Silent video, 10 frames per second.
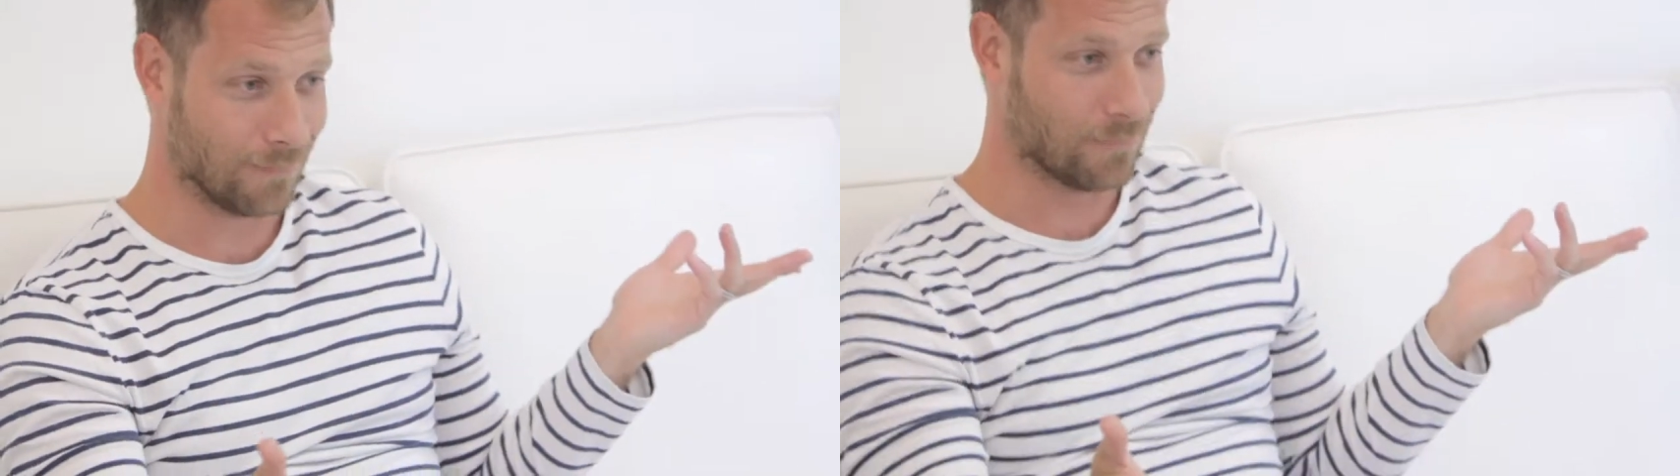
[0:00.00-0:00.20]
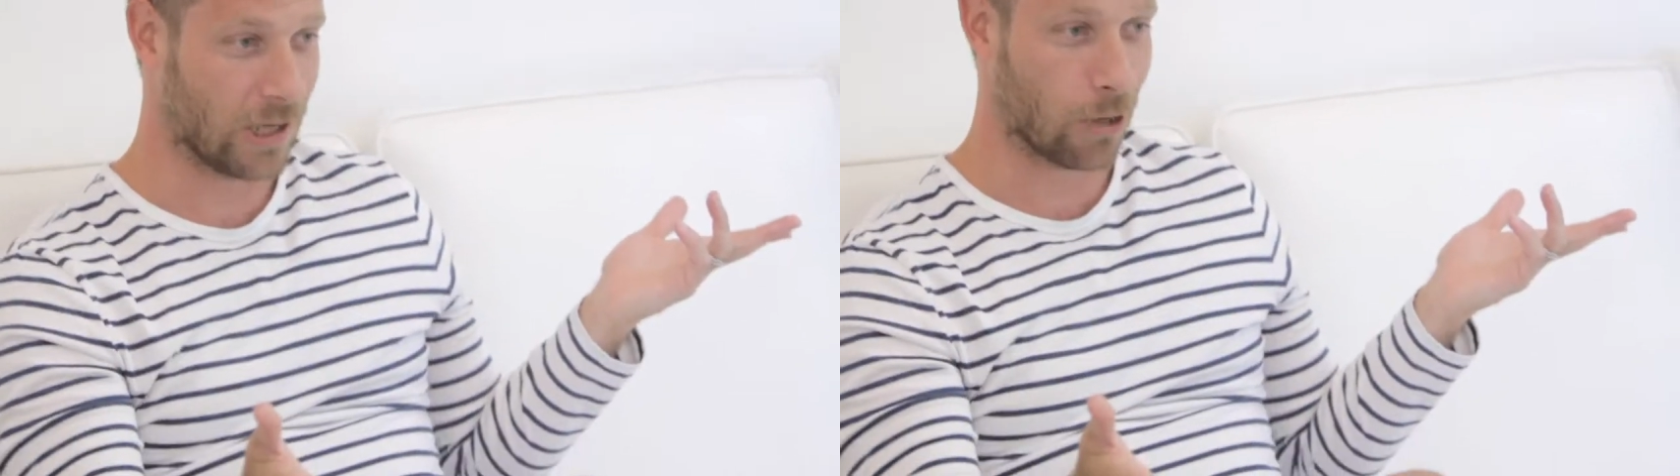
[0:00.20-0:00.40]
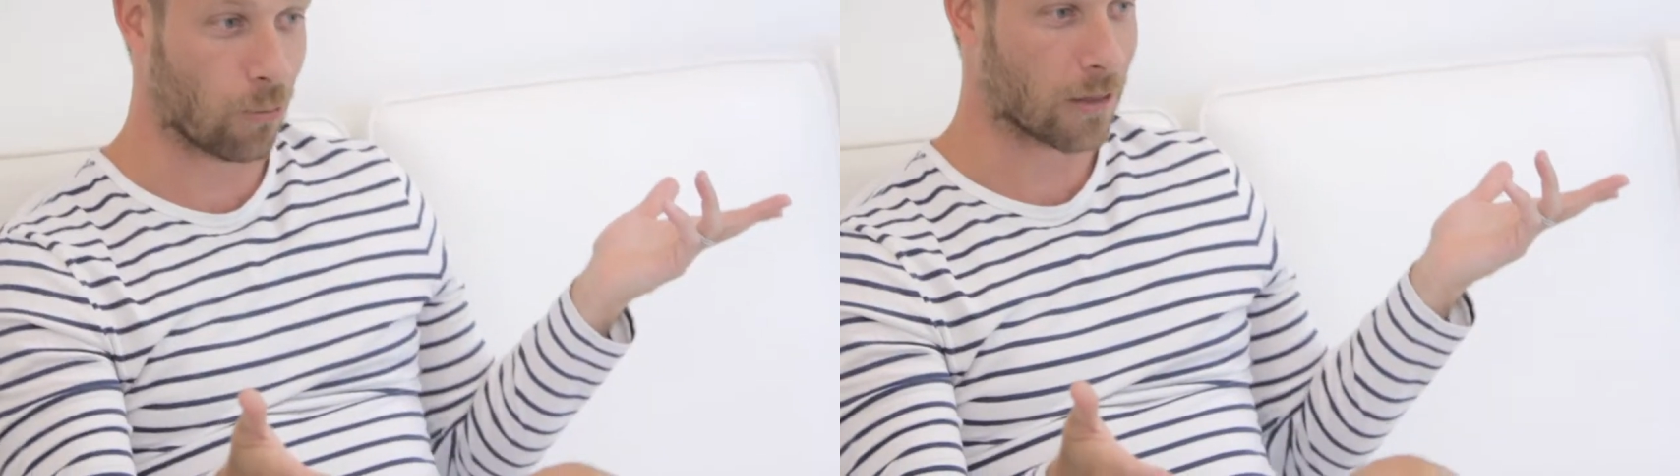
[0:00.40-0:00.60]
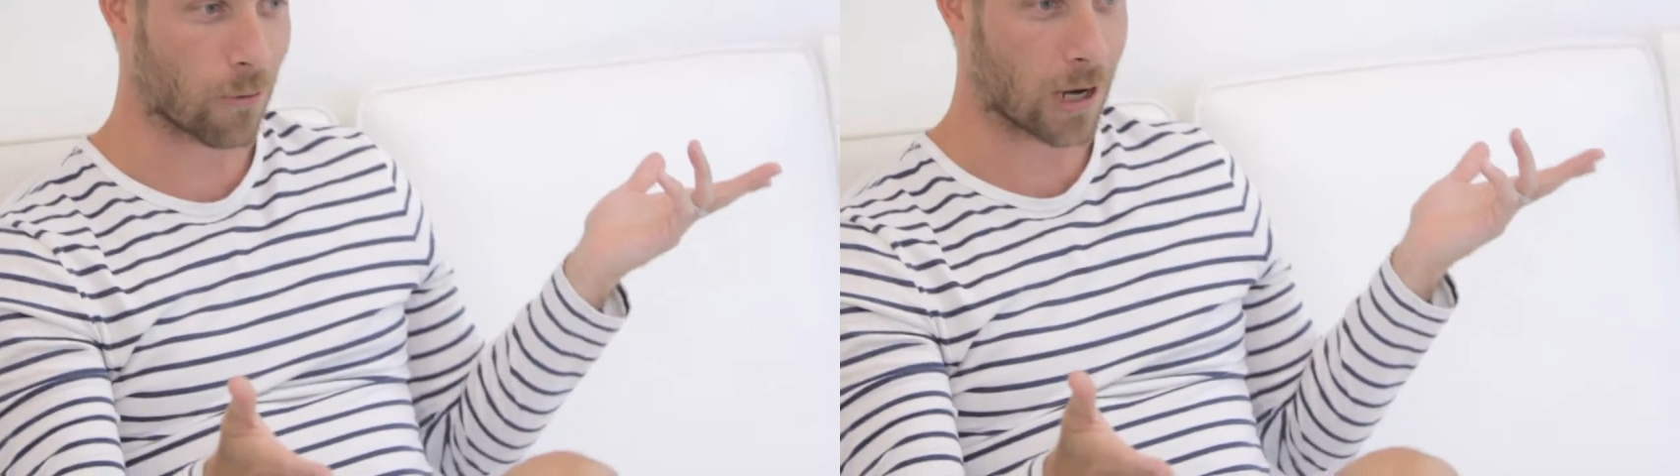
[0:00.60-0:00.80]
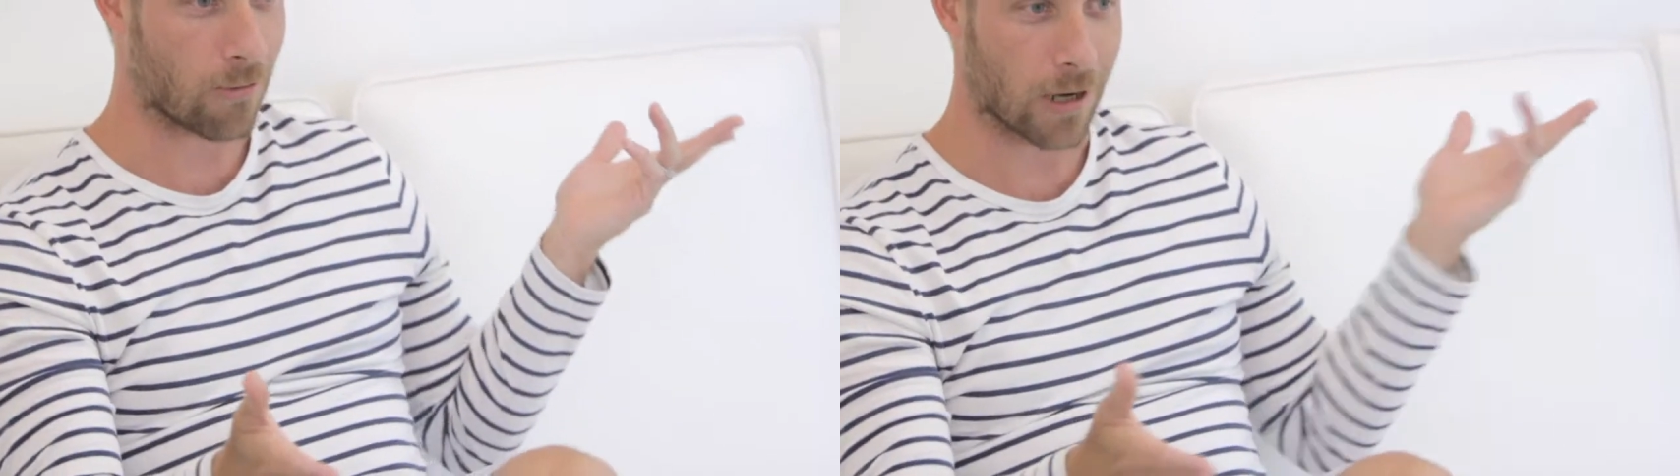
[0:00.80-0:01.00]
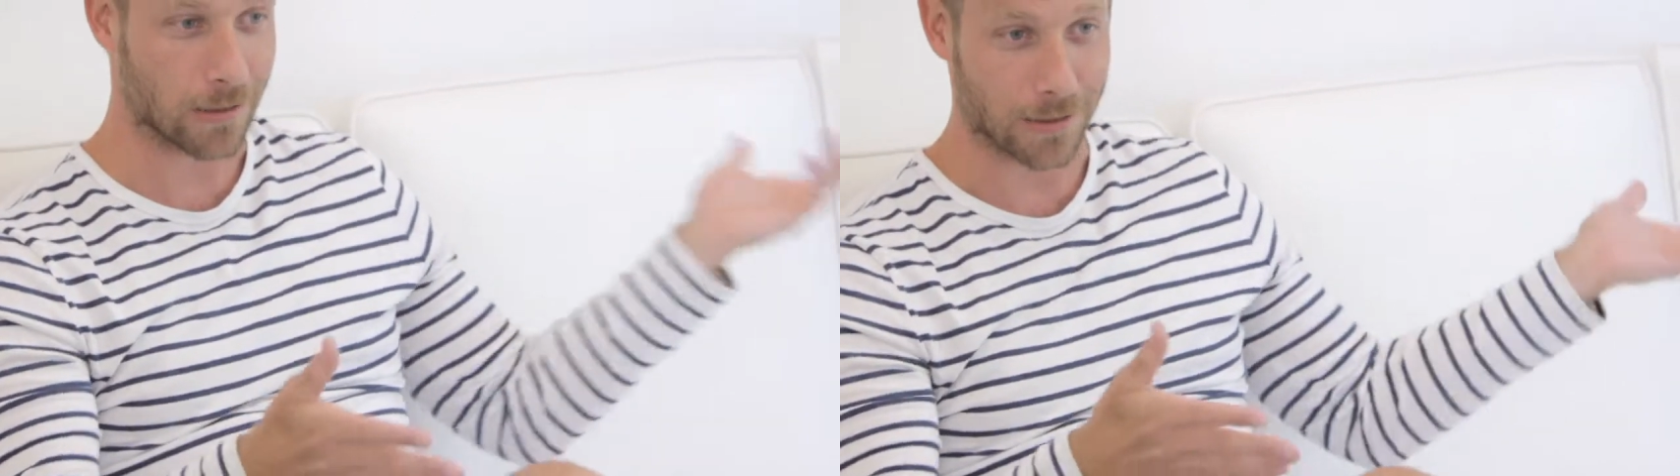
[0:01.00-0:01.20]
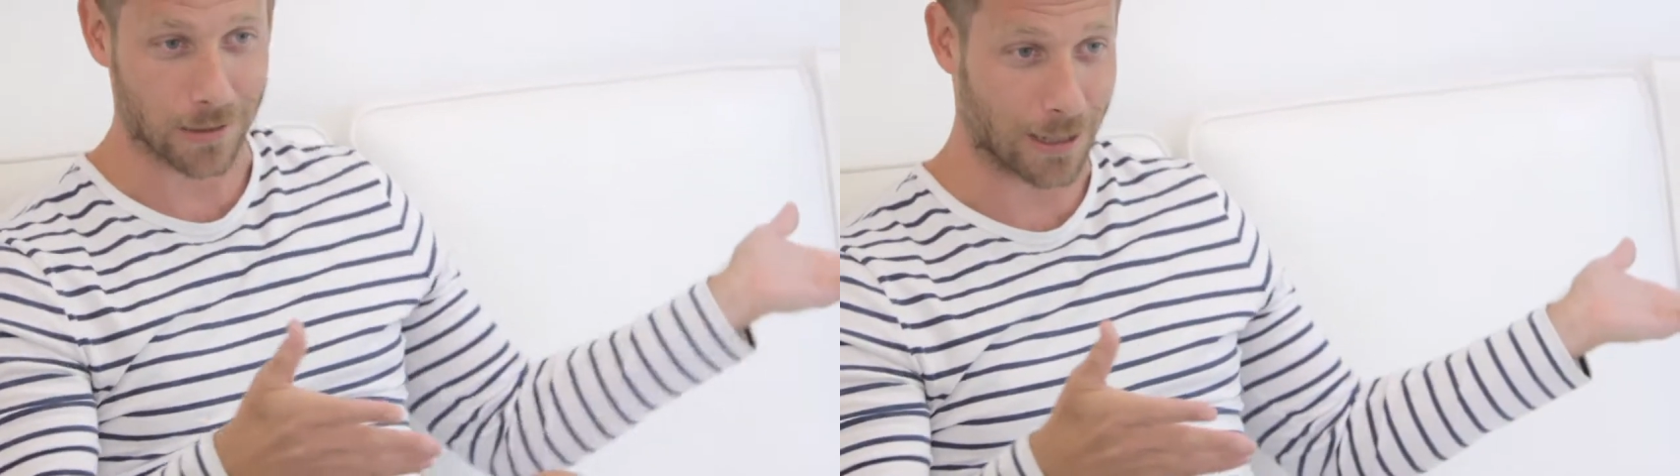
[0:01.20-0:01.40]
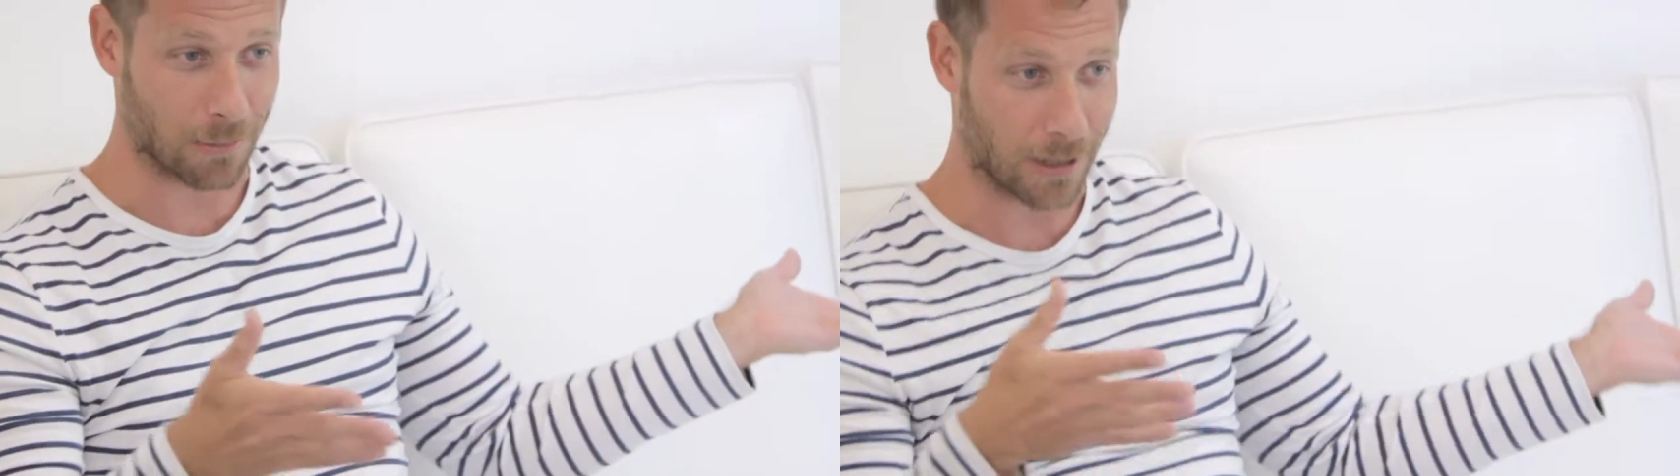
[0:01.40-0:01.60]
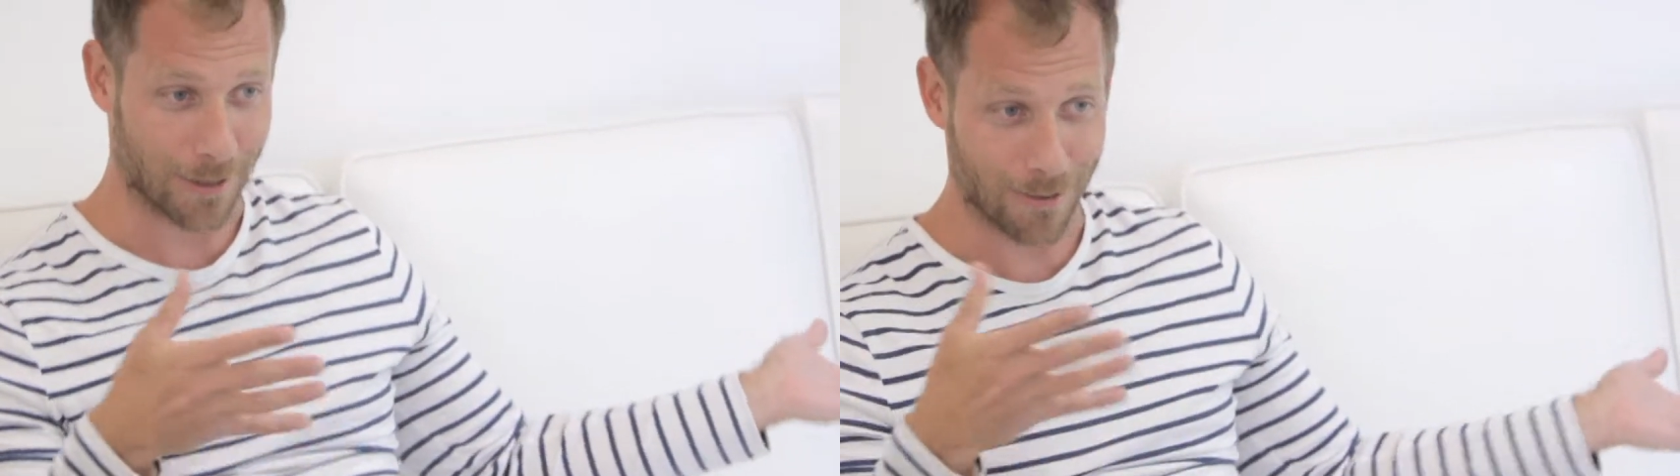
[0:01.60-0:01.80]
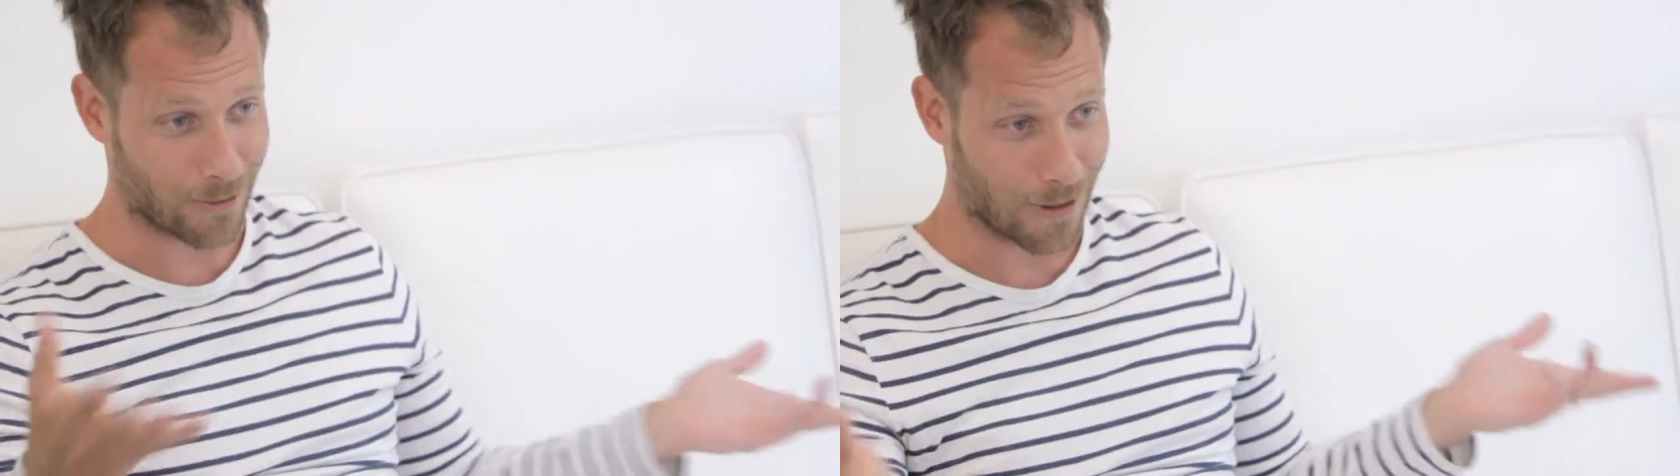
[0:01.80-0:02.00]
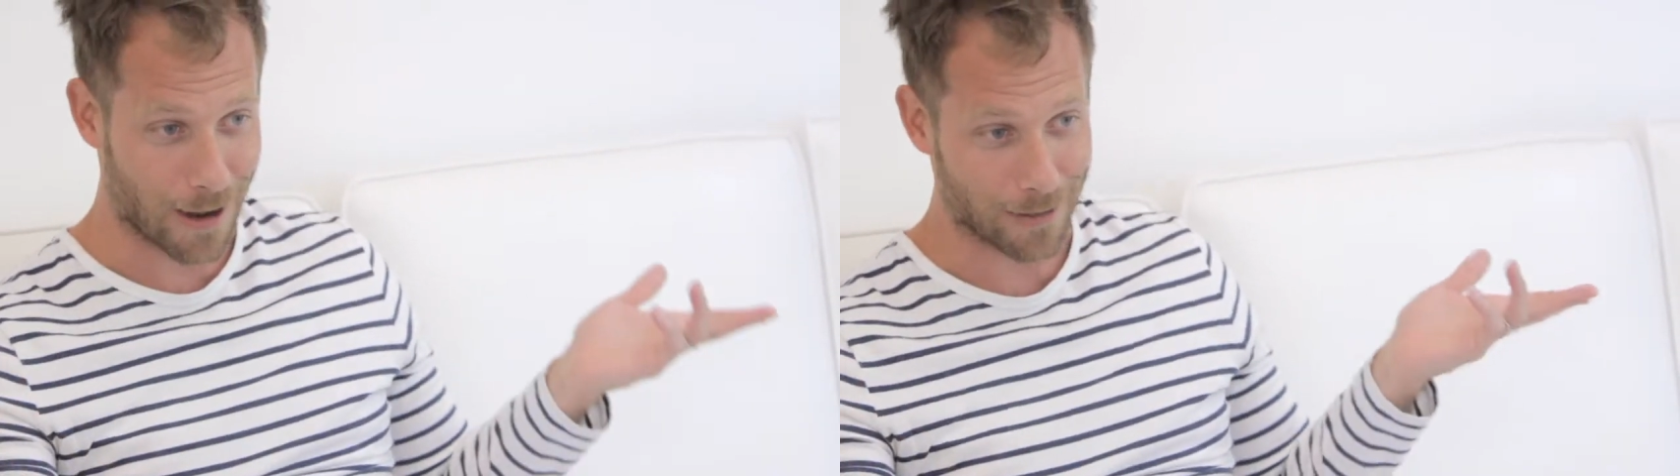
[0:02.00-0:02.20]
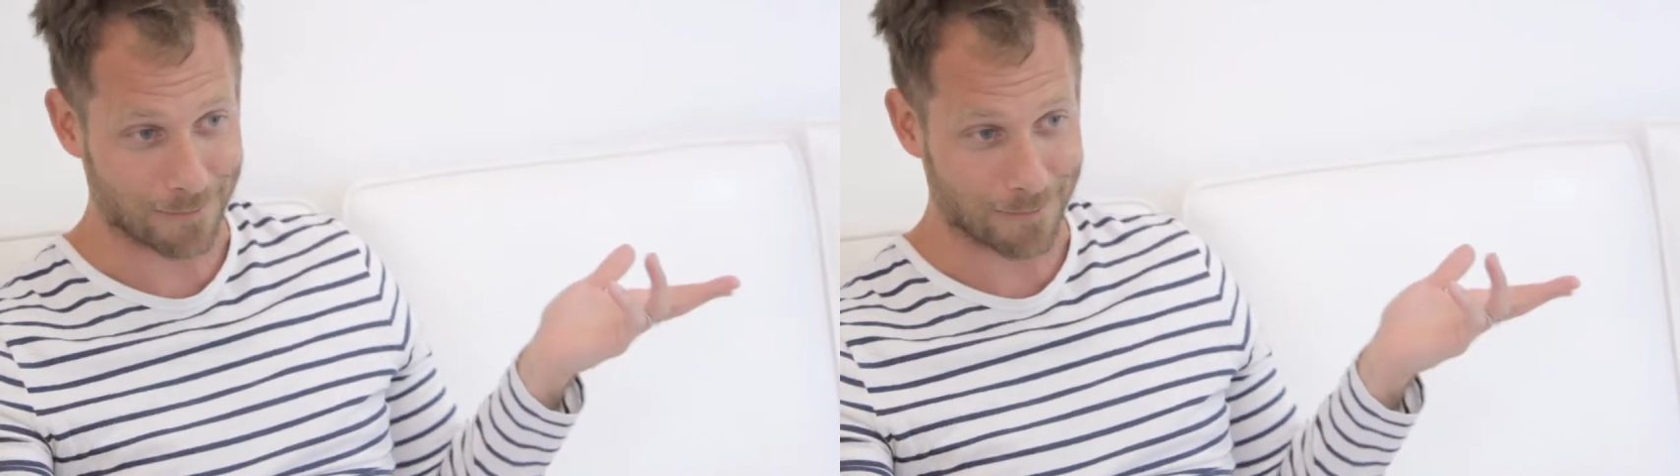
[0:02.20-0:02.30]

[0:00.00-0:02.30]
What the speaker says: you know, whether anyone else is going to be there or not,